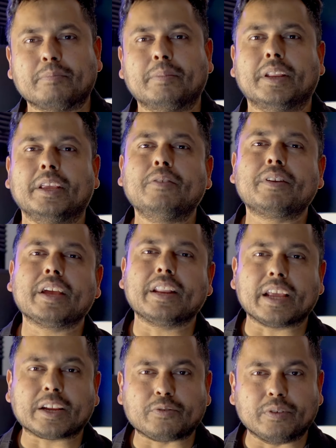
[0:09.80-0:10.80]
but you can
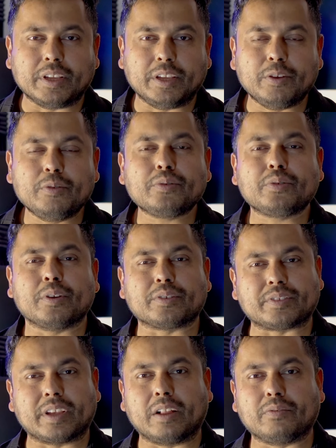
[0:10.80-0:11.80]
actually use your
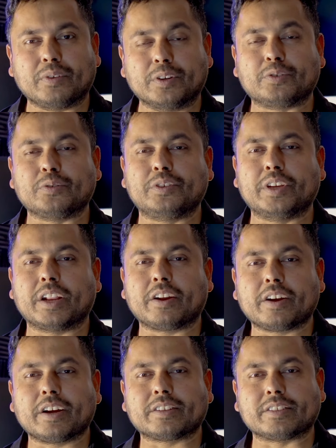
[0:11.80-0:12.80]
cell phone to
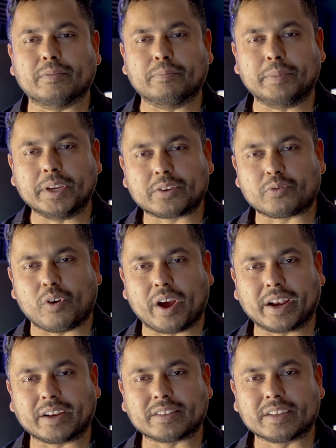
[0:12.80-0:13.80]
generate some
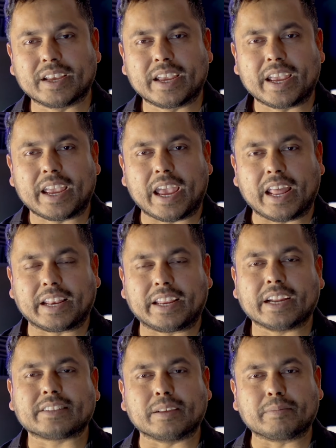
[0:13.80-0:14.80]
Bitcoin and
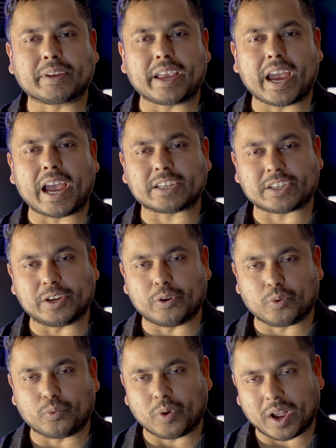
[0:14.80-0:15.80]
get some cash in
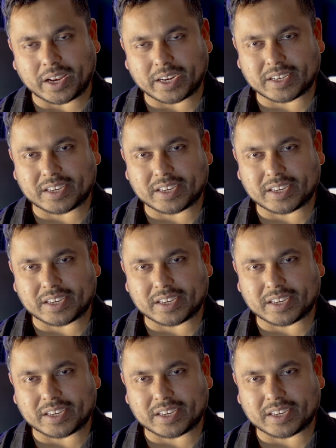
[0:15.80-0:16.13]
your wallet.